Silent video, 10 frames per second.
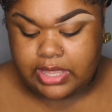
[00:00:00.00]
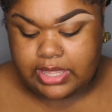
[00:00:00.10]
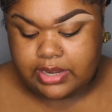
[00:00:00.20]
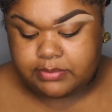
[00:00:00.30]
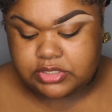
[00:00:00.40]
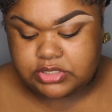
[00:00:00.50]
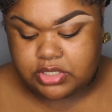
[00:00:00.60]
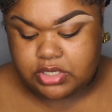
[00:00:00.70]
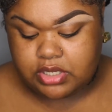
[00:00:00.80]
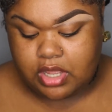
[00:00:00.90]
And I'm just
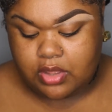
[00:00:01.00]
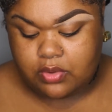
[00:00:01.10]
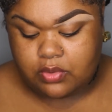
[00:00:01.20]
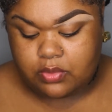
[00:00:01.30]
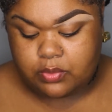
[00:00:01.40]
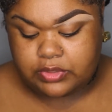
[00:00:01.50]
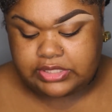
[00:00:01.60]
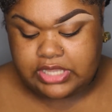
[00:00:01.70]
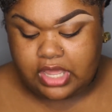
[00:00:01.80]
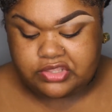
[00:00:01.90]
going to go with
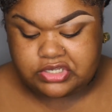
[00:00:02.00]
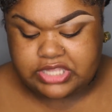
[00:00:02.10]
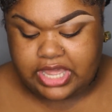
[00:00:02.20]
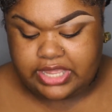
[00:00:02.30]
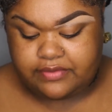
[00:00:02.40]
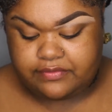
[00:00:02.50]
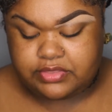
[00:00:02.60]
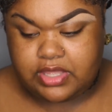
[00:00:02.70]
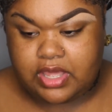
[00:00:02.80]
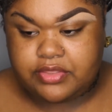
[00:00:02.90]
the other side of
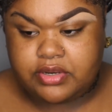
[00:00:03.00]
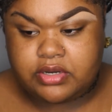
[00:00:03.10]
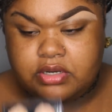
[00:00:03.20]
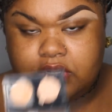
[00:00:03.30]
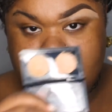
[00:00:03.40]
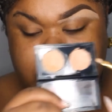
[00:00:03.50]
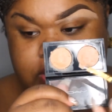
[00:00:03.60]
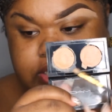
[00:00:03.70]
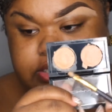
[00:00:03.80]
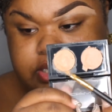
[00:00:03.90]
the other
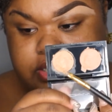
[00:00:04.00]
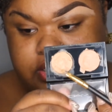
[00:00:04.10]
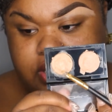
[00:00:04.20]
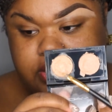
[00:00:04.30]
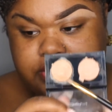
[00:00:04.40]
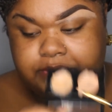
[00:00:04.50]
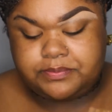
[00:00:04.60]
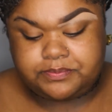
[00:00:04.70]
concealer color.